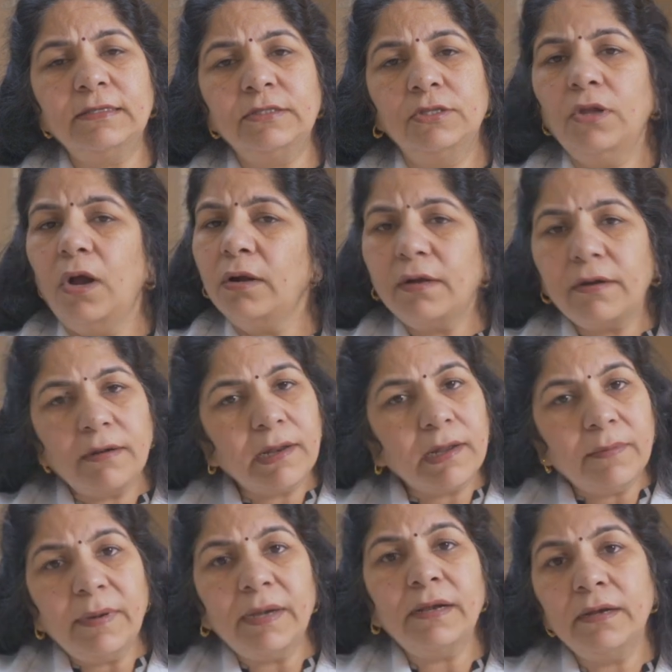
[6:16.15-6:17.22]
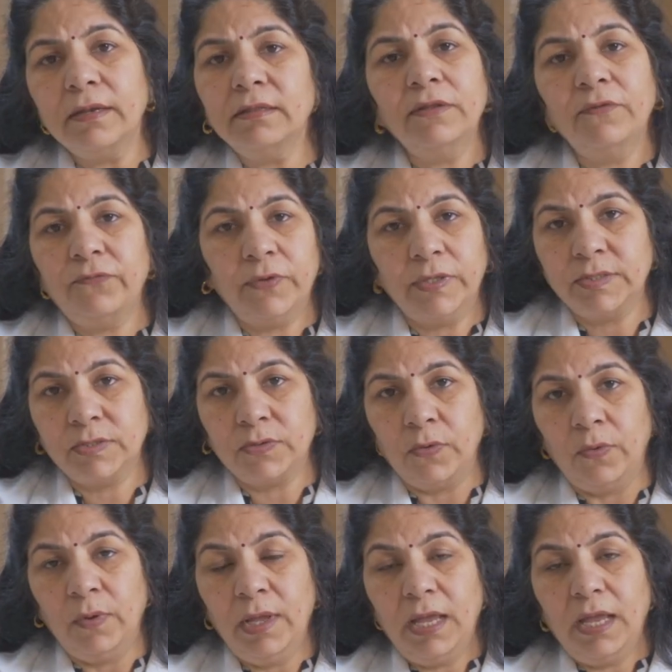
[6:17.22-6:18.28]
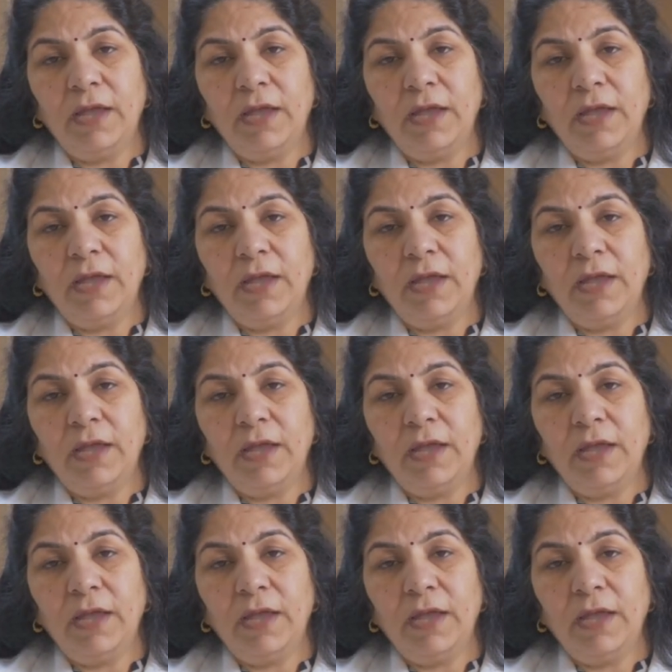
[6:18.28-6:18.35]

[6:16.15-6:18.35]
is not recommended in the first go,